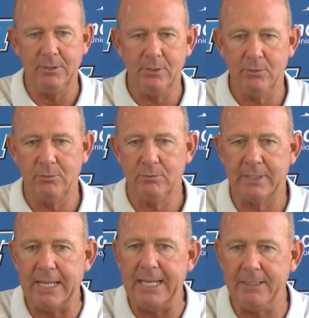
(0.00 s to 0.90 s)
you know,
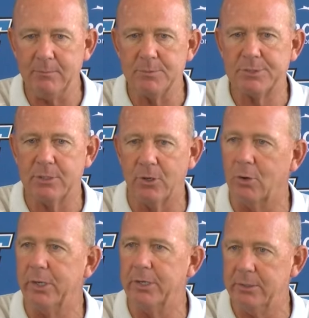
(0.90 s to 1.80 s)
games
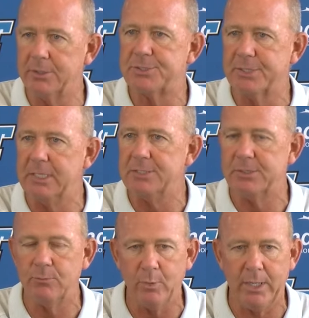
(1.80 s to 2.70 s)
earlier in the
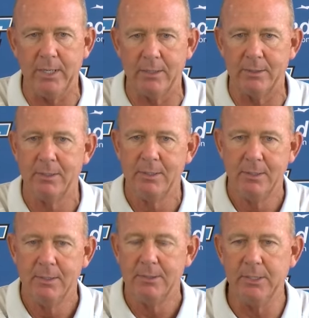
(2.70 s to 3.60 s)
season where
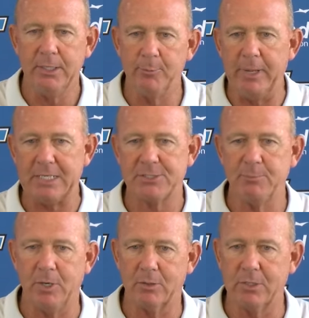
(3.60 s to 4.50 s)
you hear basketball